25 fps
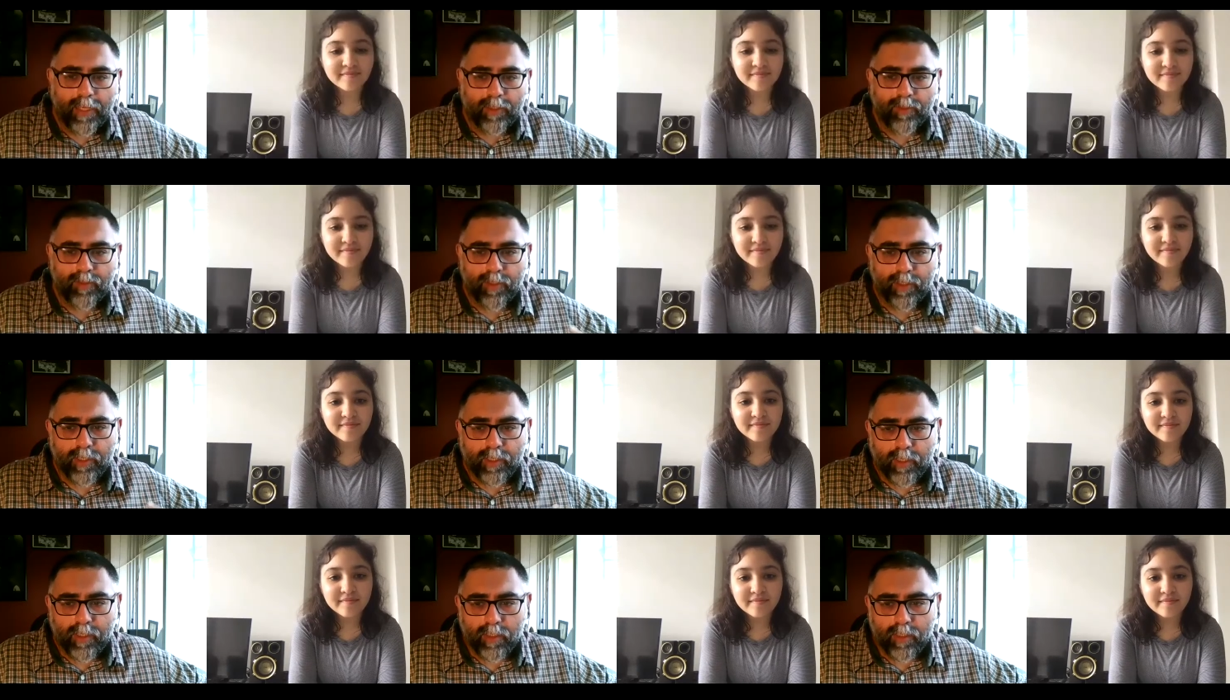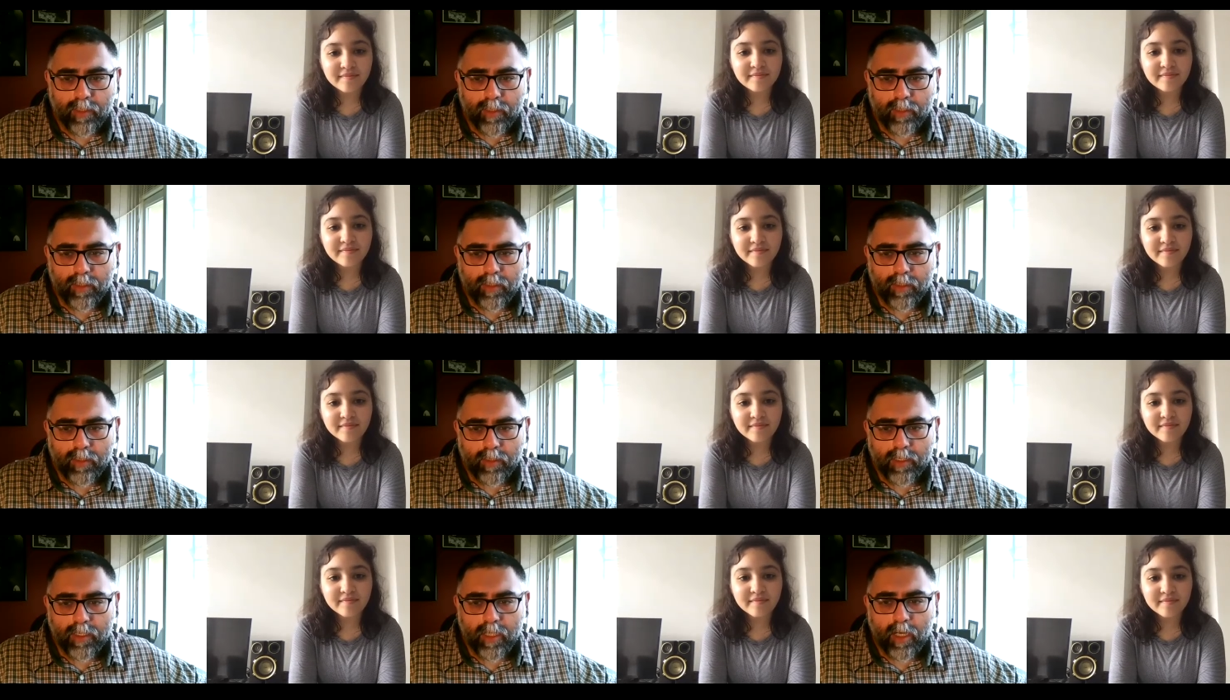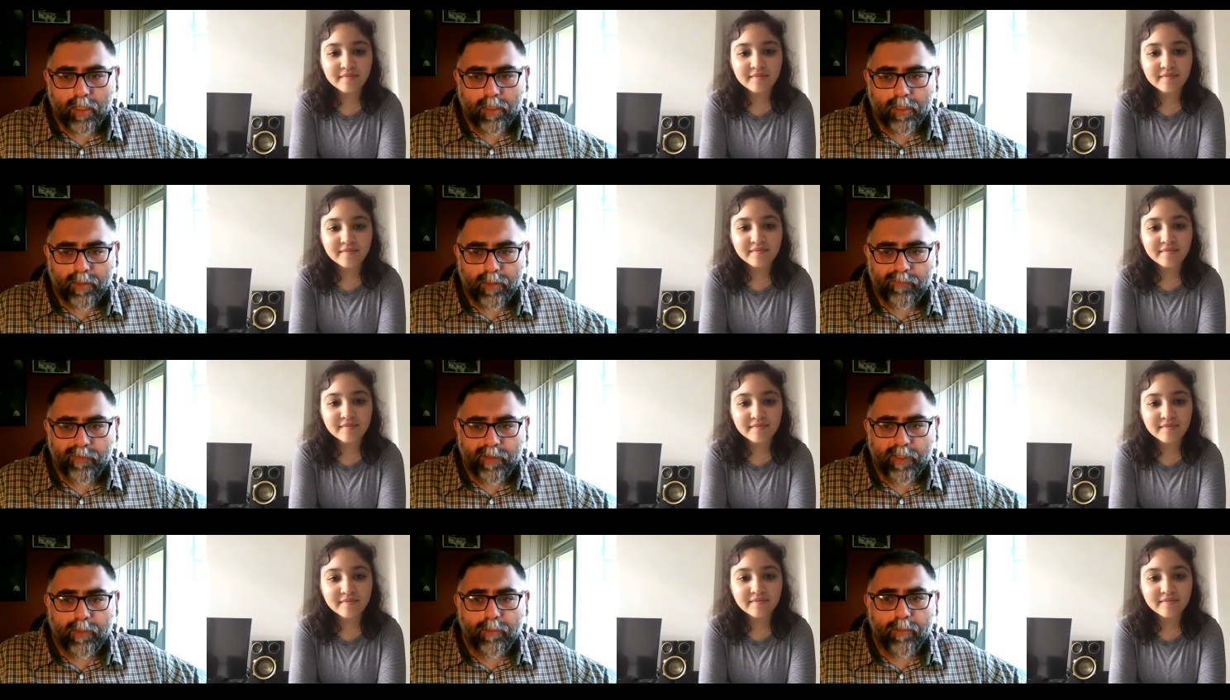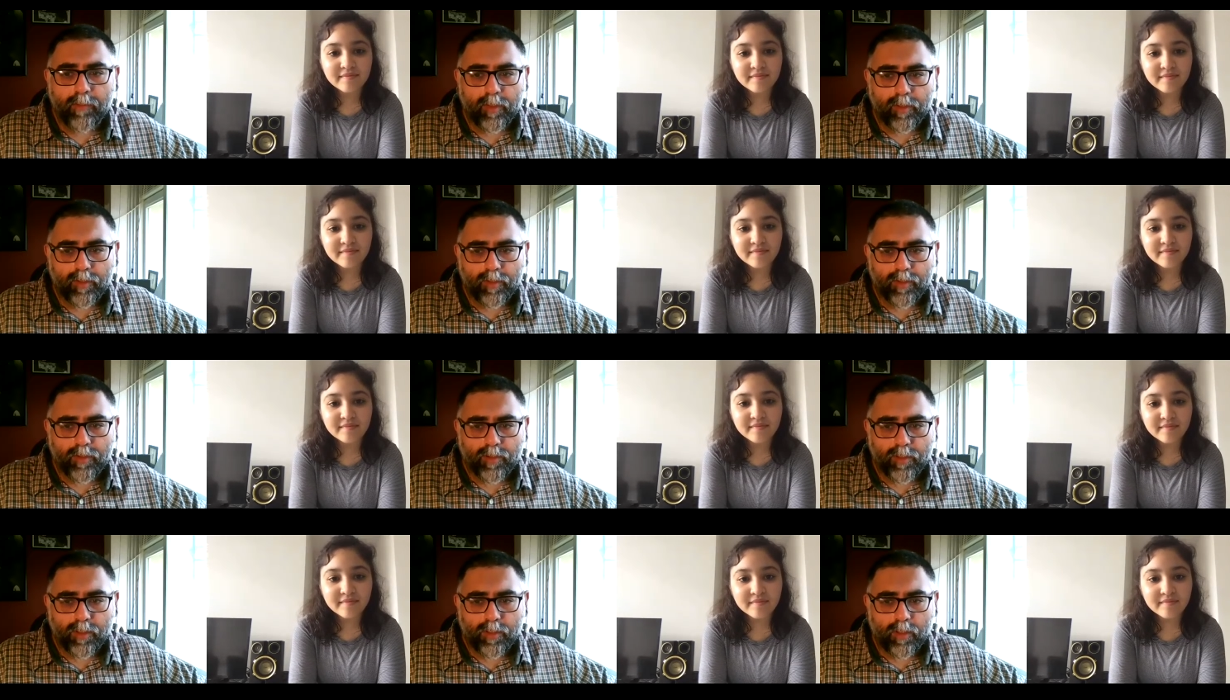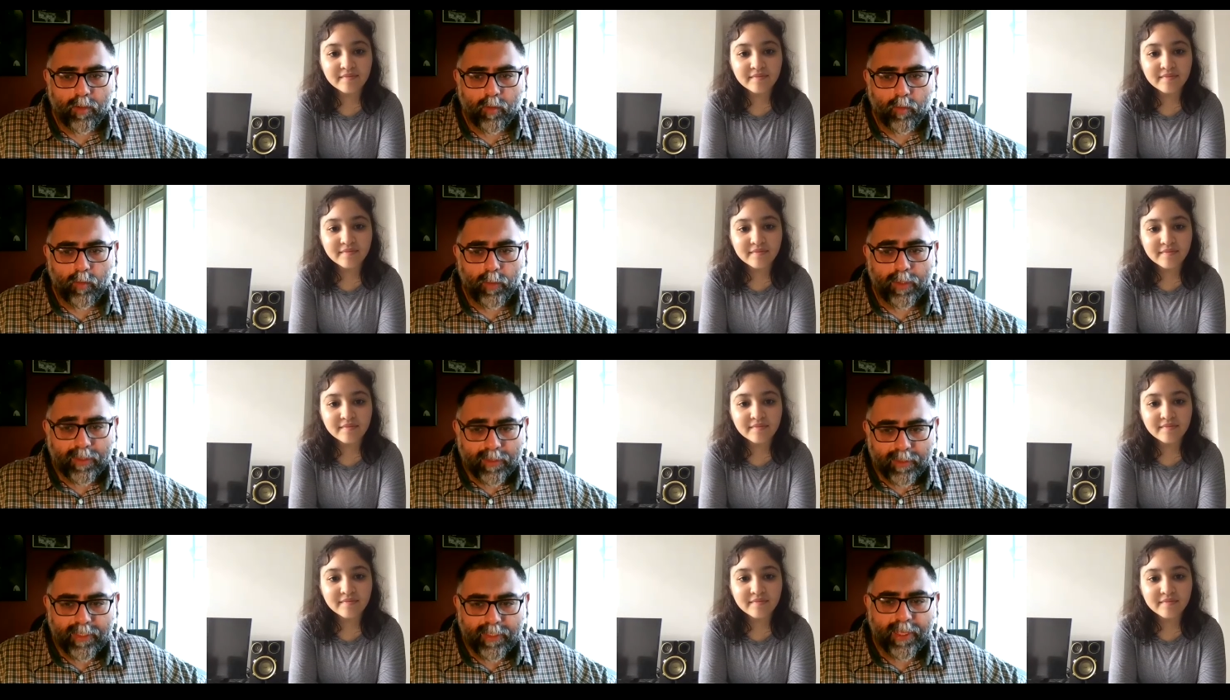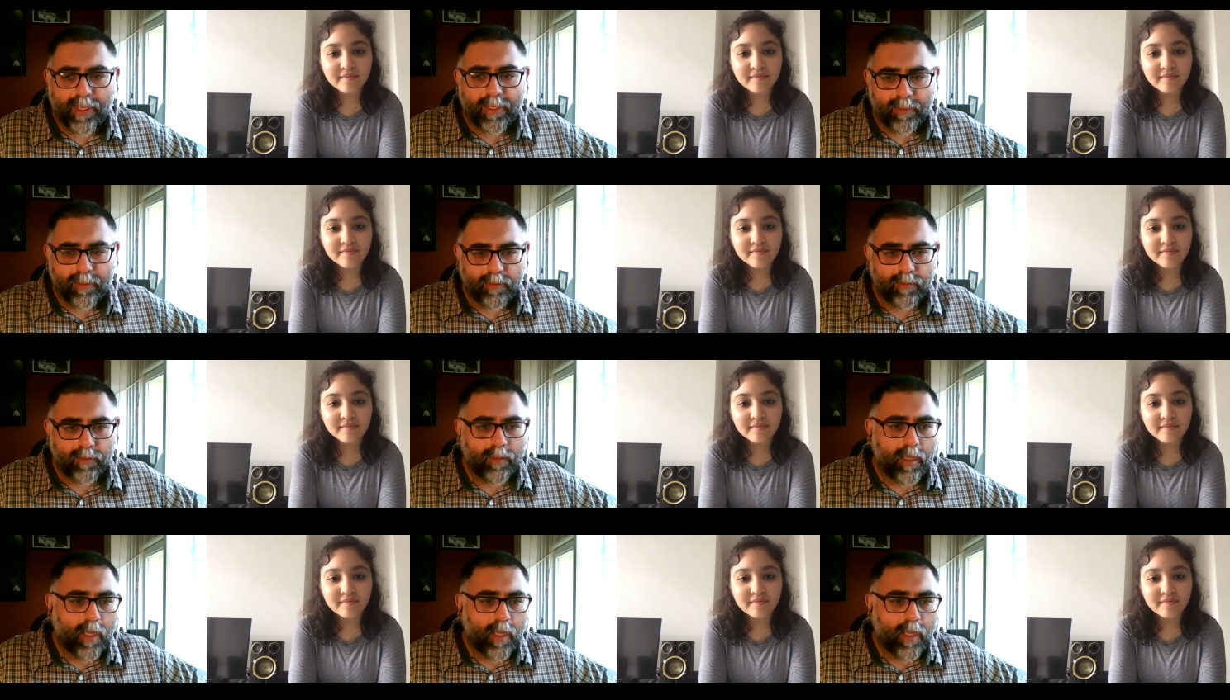Speaker 1: actually uh, started very much with theater